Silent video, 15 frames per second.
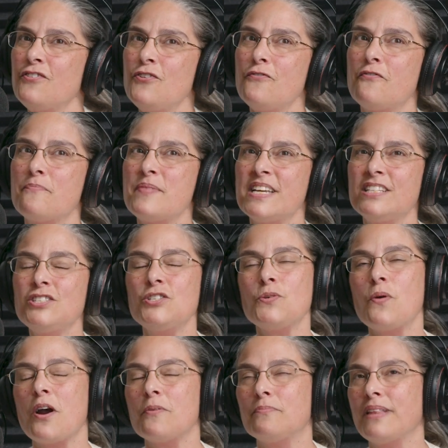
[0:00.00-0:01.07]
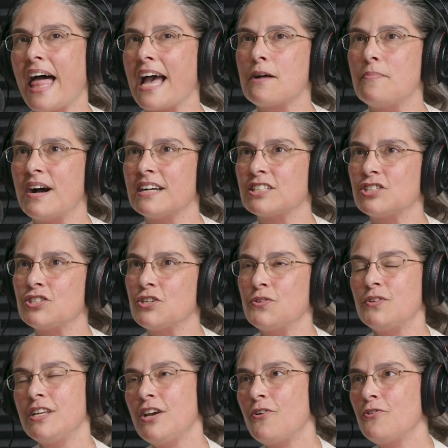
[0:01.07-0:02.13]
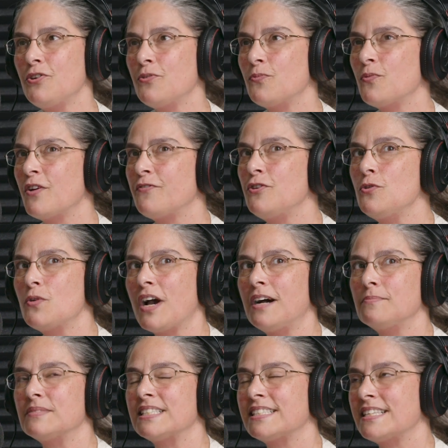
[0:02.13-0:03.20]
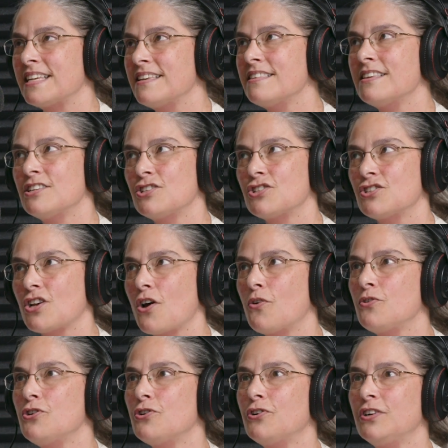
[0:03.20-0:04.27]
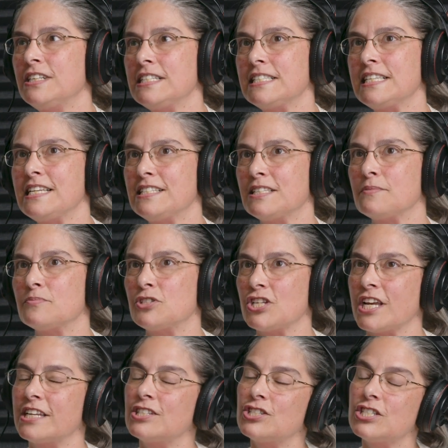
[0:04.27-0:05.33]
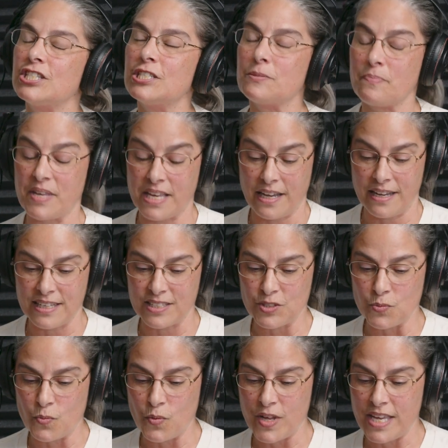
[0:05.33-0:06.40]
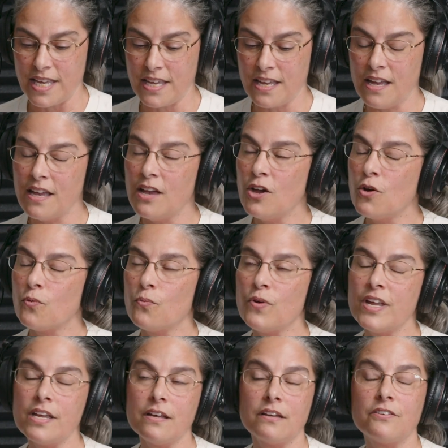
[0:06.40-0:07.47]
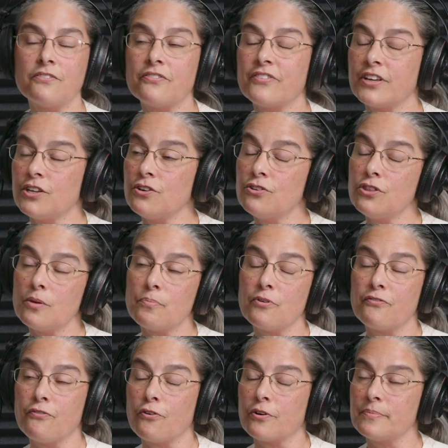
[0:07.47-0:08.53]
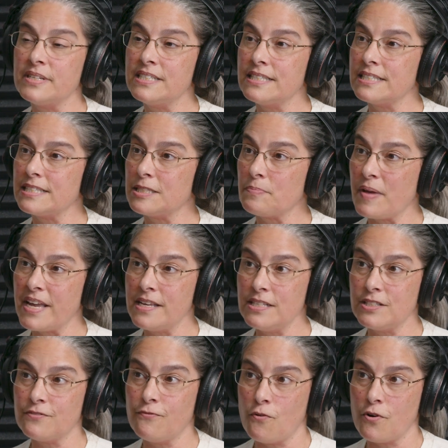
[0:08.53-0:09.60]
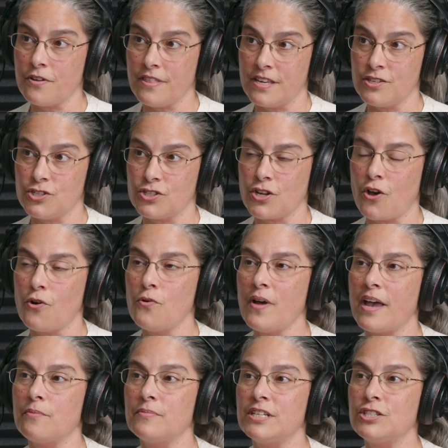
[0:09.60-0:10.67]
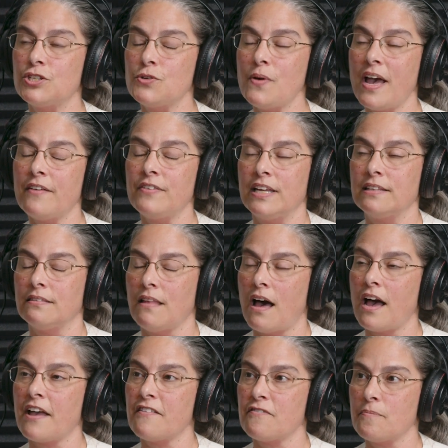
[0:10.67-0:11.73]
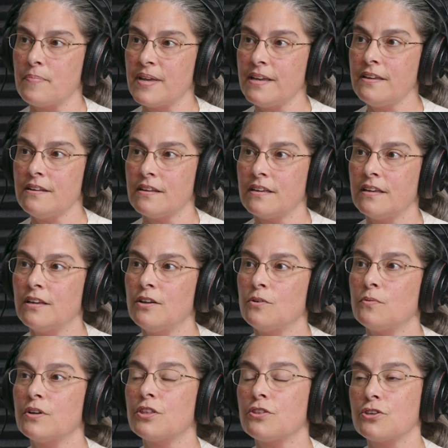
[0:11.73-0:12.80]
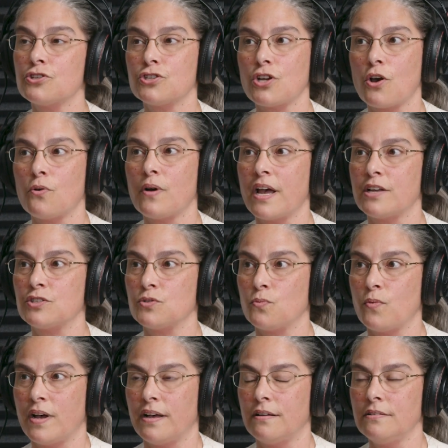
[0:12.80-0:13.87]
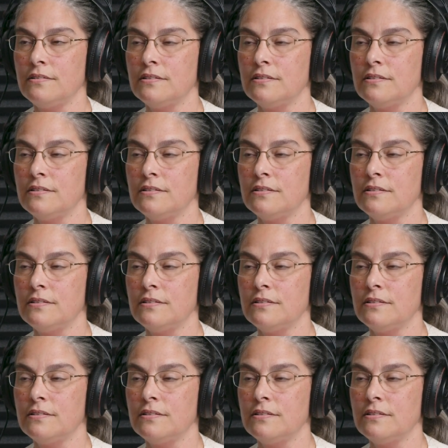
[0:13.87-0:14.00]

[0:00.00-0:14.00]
you've been to our Black Box studio, if you come see this show, you're going to see some changes because we reconfigured the performance space for this show. And we do have a live pit with the show as well.